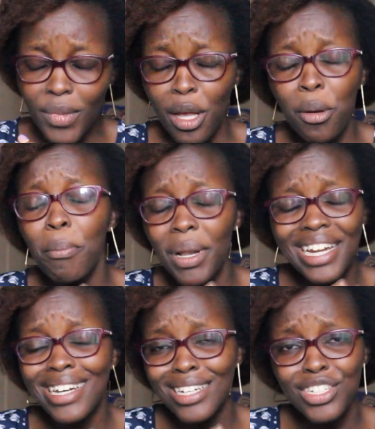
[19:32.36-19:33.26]

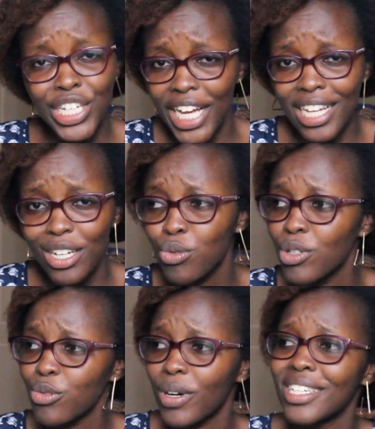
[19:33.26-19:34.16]
blended child who is
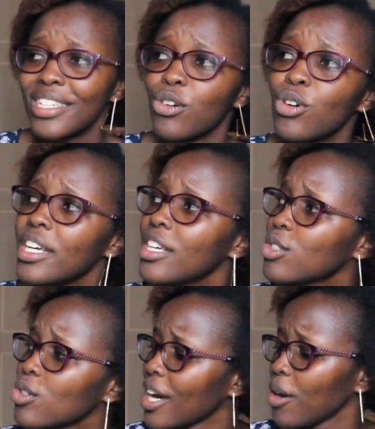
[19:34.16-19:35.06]
wondering, okay, so
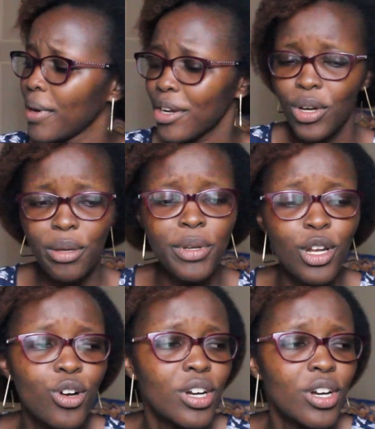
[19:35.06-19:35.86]
now where do I belong?